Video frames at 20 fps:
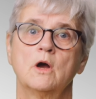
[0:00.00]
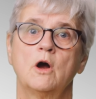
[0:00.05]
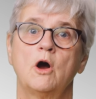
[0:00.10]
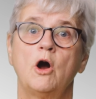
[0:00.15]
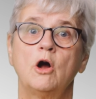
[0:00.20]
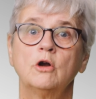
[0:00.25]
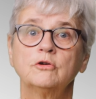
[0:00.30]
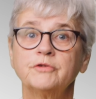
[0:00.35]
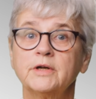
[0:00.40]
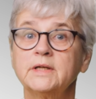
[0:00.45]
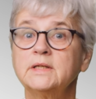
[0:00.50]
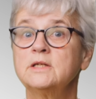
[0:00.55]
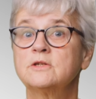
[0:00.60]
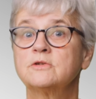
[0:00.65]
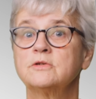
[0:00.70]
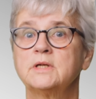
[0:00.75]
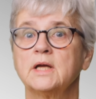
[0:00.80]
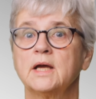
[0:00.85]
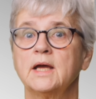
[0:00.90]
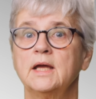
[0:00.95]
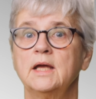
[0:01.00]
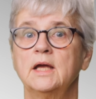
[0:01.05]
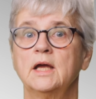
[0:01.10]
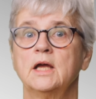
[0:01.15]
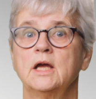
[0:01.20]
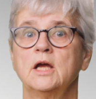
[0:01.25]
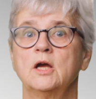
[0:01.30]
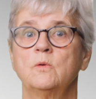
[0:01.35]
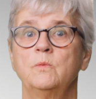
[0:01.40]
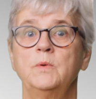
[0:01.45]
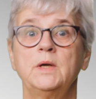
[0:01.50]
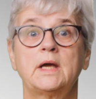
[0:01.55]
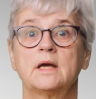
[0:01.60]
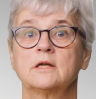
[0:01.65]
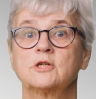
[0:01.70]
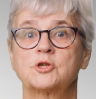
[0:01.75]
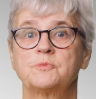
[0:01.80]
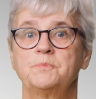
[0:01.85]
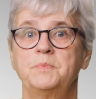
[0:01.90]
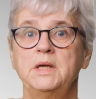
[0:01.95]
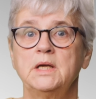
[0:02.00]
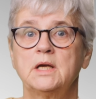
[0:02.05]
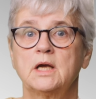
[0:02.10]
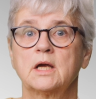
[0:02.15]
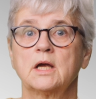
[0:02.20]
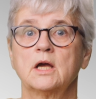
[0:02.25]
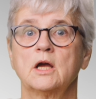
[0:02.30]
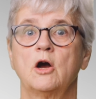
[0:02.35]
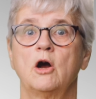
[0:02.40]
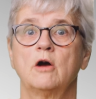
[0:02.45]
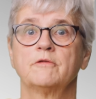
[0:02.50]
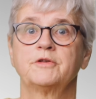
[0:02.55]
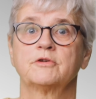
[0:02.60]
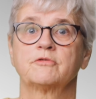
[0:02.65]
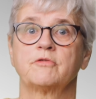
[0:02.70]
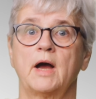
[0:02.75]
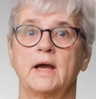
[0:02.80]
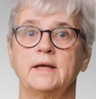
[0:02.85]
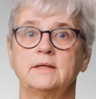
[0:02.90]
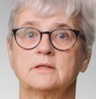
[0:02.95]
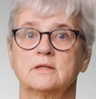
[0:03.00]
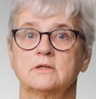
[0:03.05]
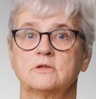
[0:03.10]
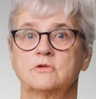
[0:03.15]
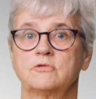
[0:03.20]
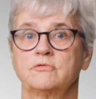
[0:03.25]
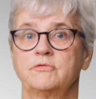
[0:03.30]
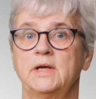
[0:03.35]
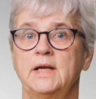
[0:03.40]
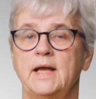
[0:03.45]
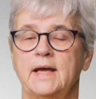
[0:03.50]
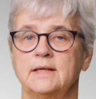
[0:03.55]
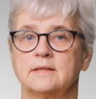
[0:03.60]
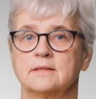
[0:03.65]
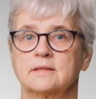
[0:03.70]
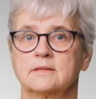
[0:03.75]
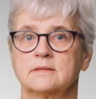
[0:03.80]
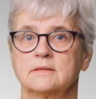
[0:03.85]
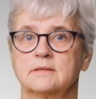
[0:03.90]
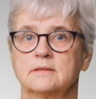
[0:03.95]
Already today, we can speak of the right to relate.